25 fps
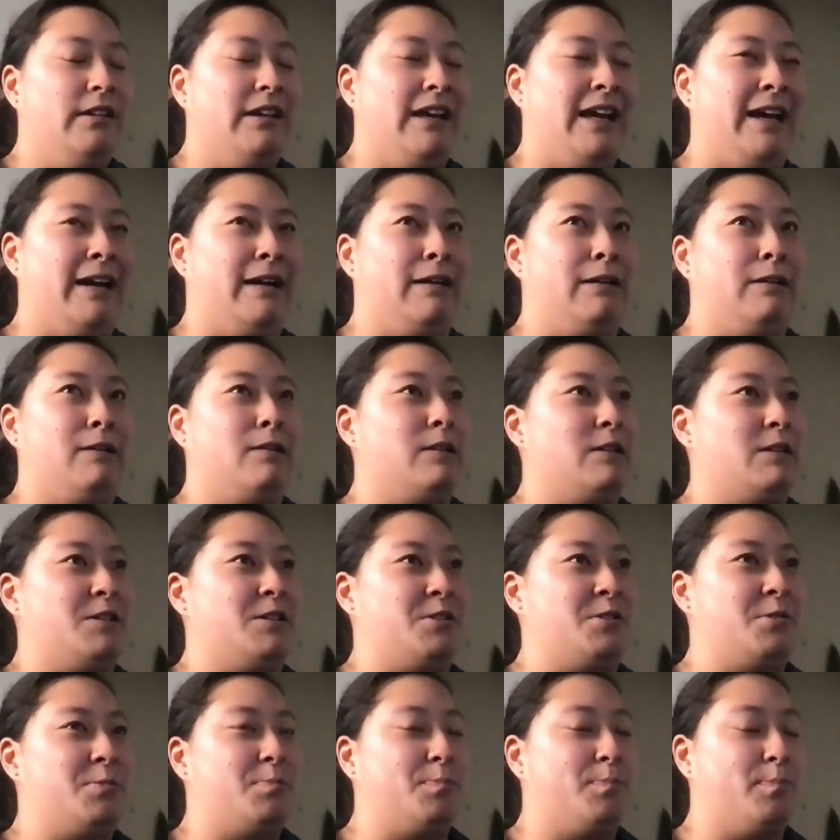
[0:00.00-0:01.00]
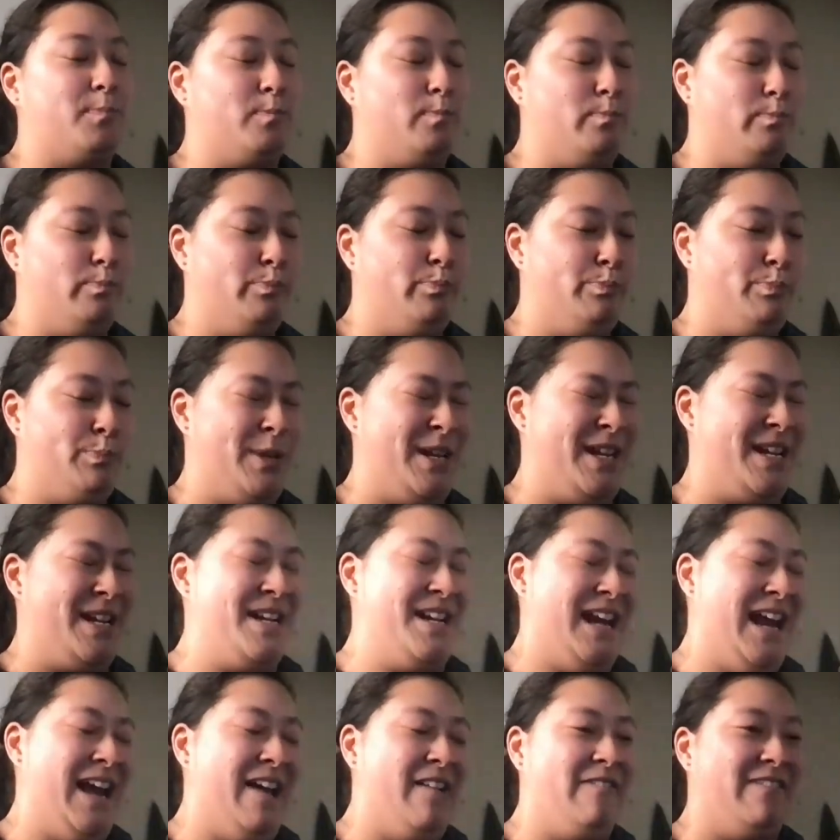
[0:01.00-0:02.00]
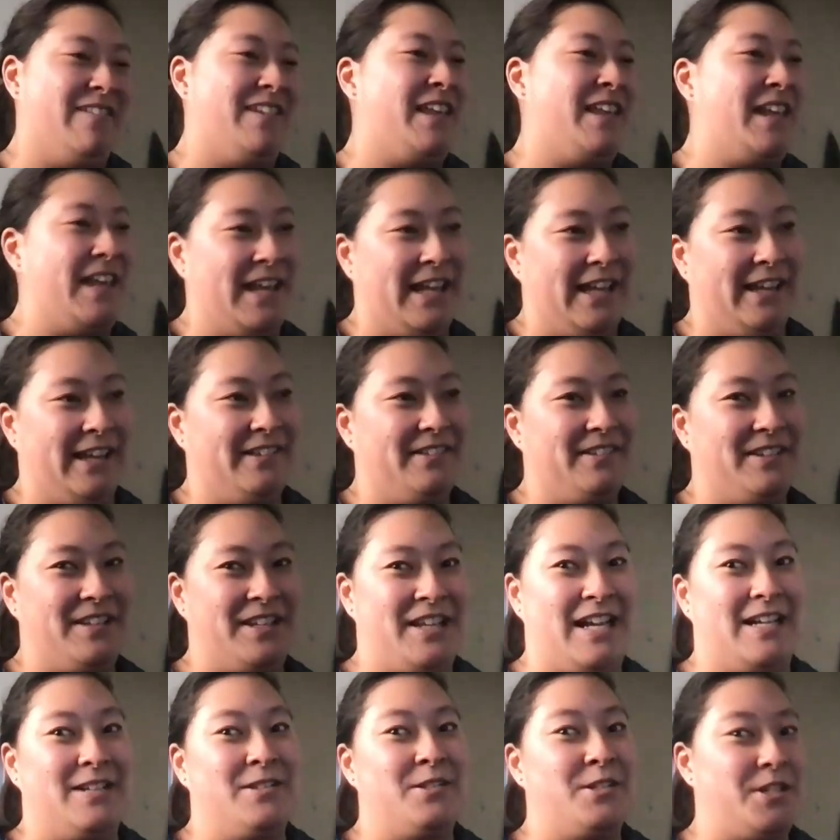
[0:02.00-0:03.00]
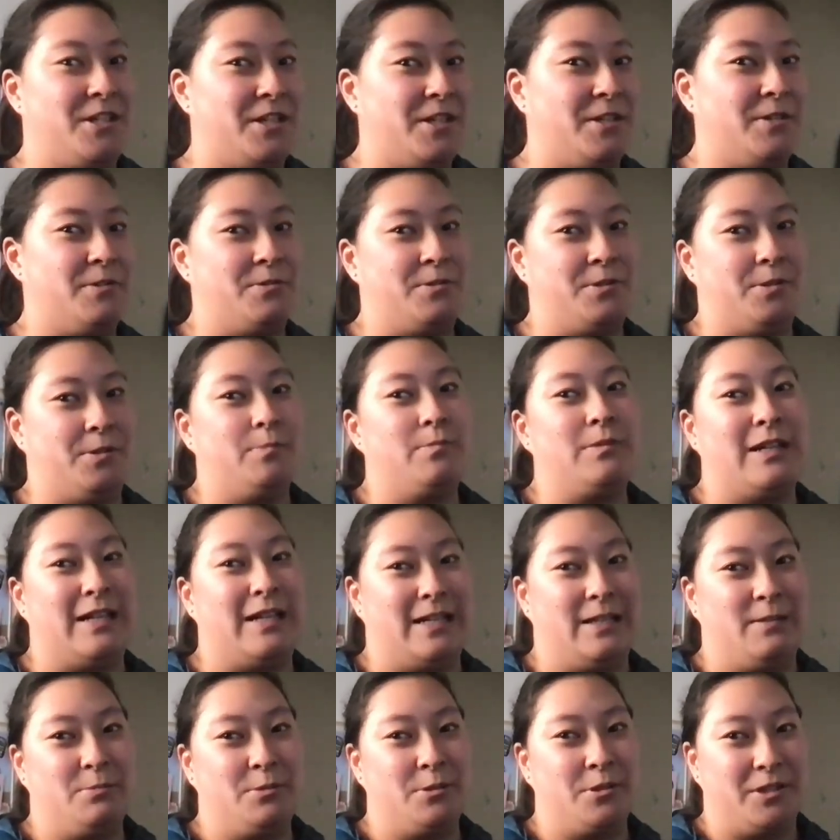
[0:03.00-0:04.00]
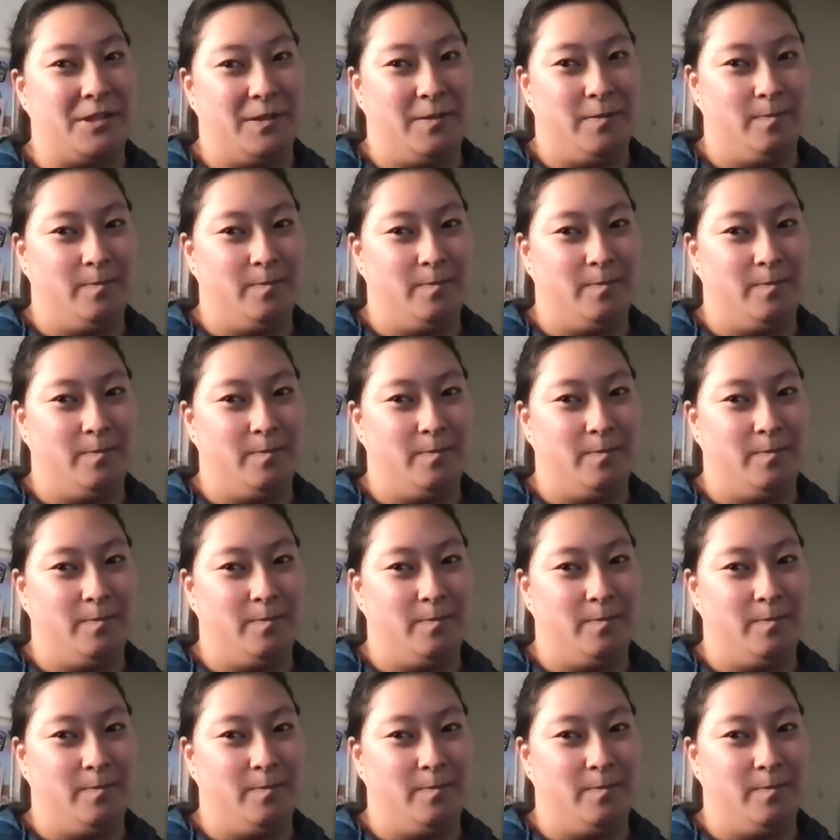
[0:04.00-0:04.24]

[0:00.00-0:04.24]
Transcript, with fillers: how does being an advocate get to you sometimes?